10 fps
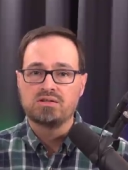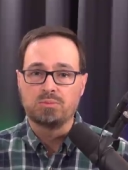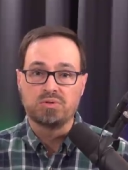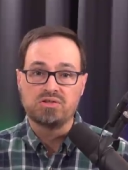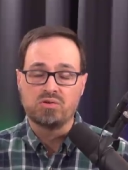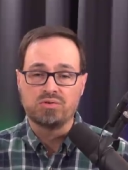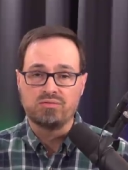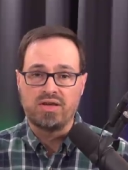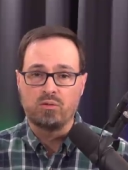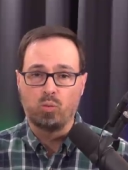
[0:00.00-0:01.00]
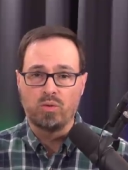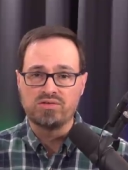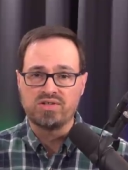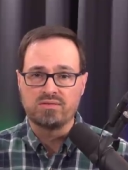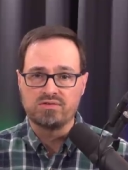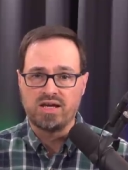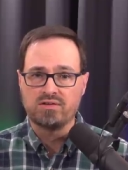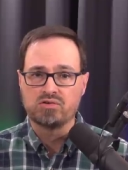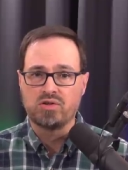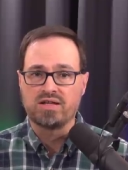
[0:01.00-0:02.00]
The police only found one set of
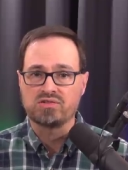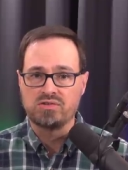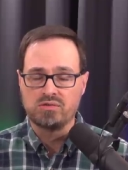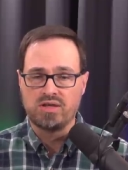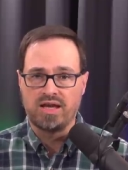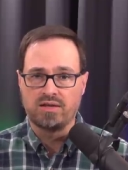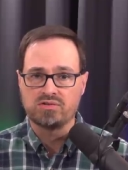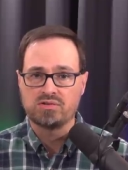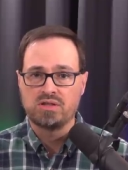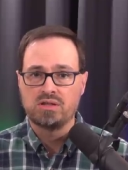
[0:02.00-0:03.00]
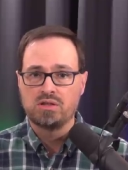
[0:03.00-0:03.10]
tire tracks near the house,